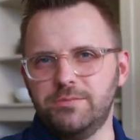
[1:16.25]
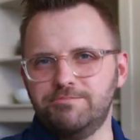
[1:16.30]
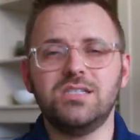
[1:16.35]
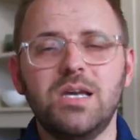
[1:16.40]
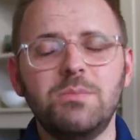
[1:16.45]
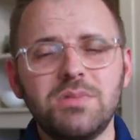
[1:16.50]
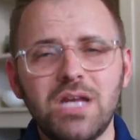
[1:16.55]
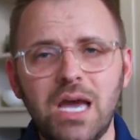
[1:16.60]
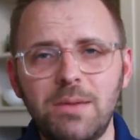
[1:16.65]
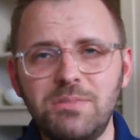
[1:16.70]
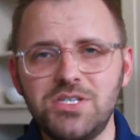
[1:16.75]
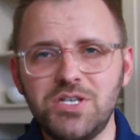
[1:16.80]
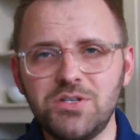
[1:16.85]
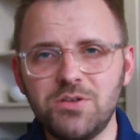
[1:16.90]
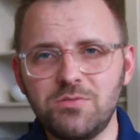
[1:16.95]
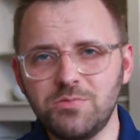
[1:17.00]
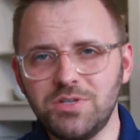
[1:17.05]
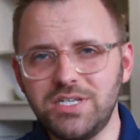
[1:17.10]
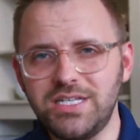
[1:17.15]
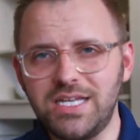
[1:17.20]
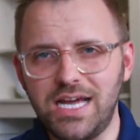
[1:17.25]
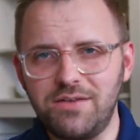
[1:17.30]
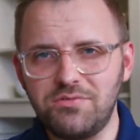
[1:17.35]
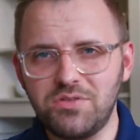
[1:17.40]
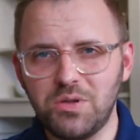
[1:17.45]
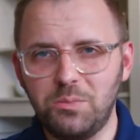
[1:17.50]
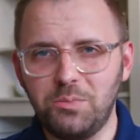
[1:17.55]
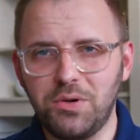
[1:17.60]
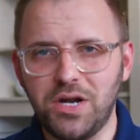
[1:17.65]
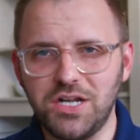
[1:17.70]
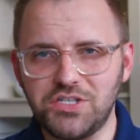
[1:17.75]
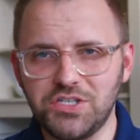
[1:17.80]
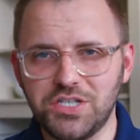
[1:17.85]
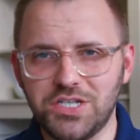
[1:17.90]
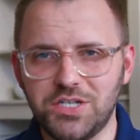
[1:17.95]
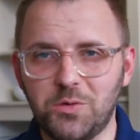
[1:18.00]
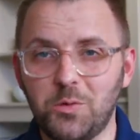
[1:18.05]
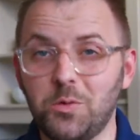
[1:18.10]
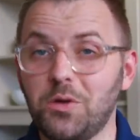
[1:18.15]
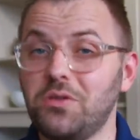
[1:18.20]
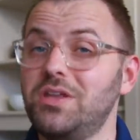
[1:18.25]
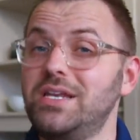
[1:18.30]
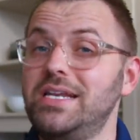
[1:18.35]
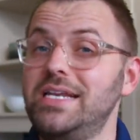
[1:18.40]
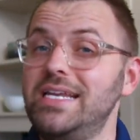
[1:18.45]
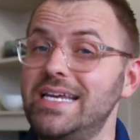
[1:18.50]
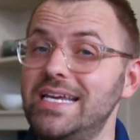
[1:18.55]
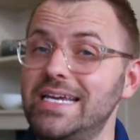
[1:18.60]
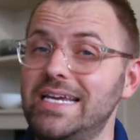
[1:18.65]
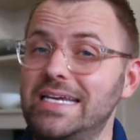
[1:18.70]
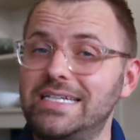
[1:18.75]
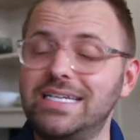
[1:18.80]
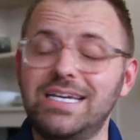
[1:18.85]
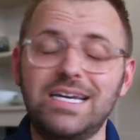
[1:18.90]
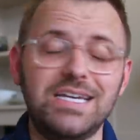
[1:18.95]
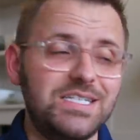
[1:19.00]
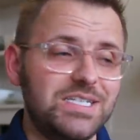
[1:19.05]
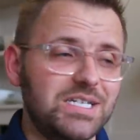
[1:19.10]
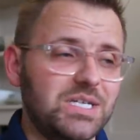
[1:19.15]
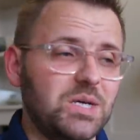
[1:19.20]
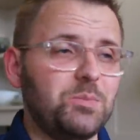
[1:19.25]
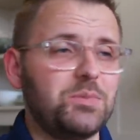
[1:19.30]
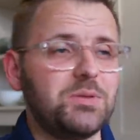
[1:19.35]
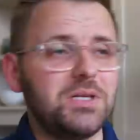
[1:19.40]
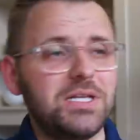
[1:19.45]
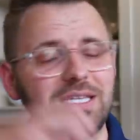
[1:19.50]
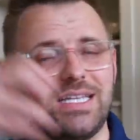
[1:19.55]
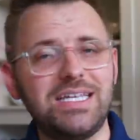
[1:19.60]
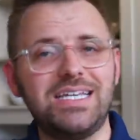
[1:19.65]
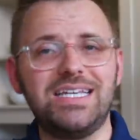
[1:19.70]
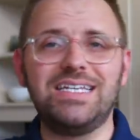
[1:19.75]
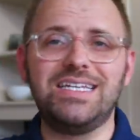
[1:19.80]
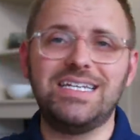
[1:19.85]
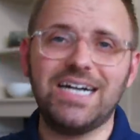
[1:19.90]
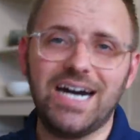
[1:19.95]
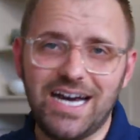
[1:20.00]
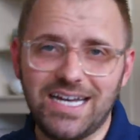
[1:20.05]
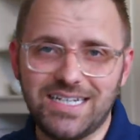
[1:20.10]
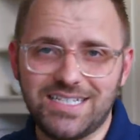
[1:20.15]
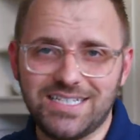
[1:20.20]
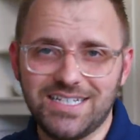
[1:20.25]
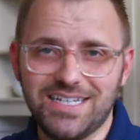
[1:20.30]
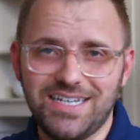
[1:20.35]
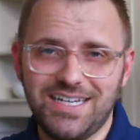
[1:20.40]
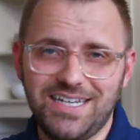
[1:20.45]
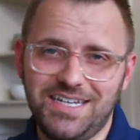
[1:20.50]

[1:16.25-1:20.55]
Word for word: Sometimes you don't really have the budget or the need to completely gut